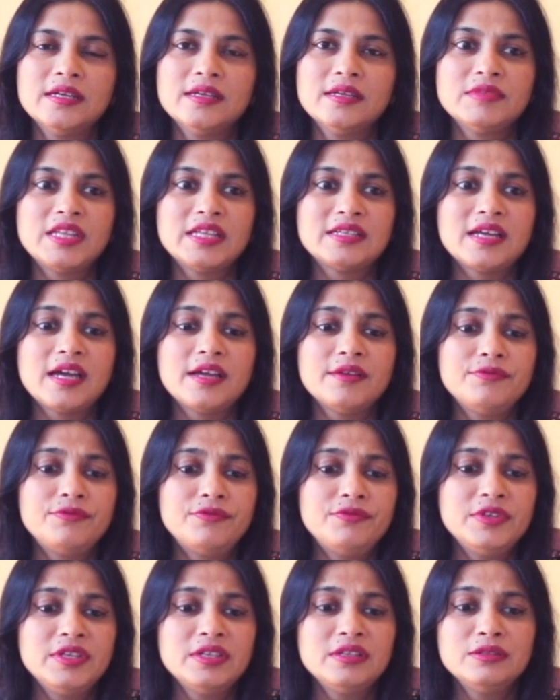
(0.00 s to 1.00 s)
that I
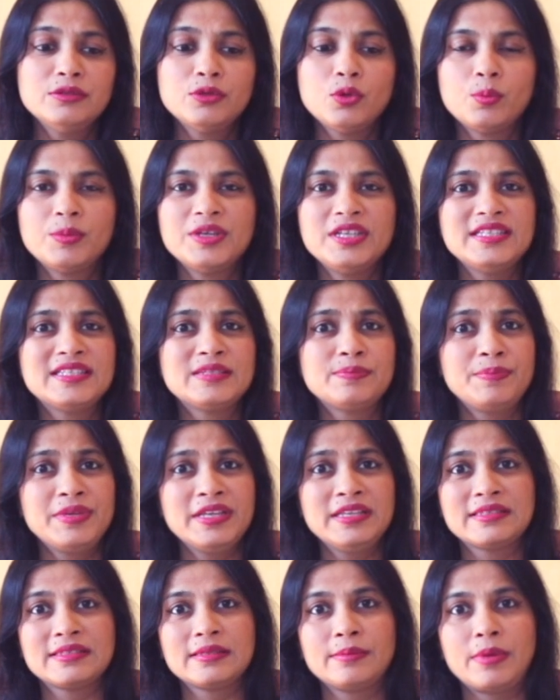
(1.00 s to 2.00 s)
feel nobody
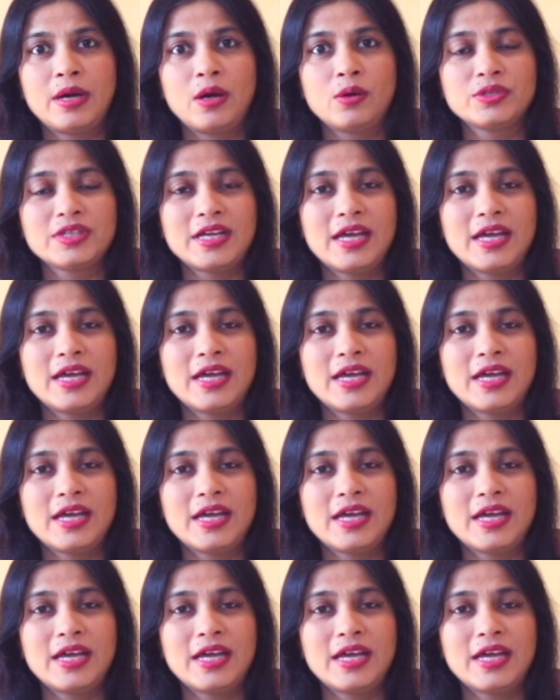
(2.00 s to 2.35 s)
speaks about,